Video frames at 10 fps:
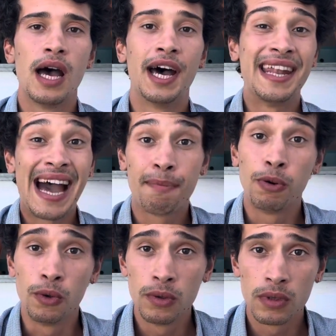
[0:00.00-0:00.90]
an
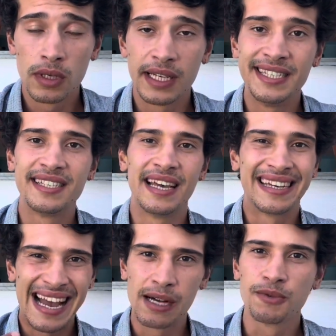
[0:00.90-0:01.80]
apple is a
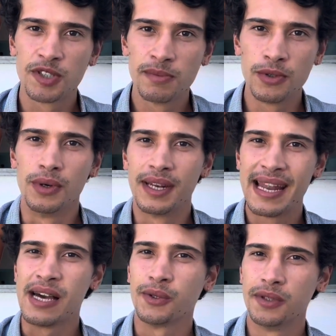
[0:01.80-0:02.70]
countable
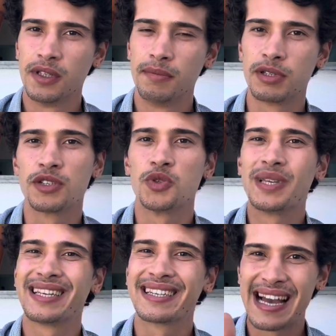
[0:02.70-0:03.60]
noun because we
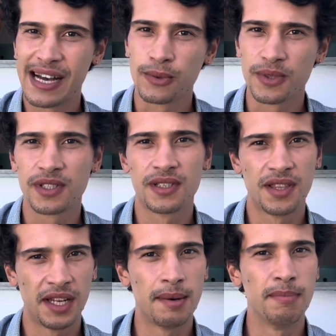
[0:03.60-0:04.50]
can count
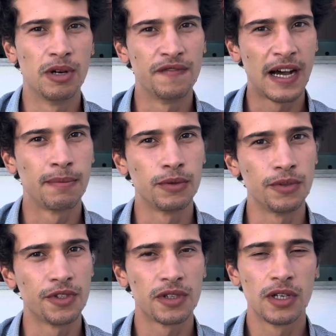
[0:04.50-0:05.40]
the number of
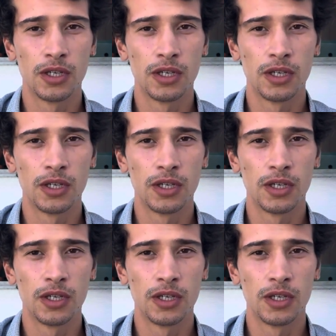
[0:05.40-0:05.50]
apples.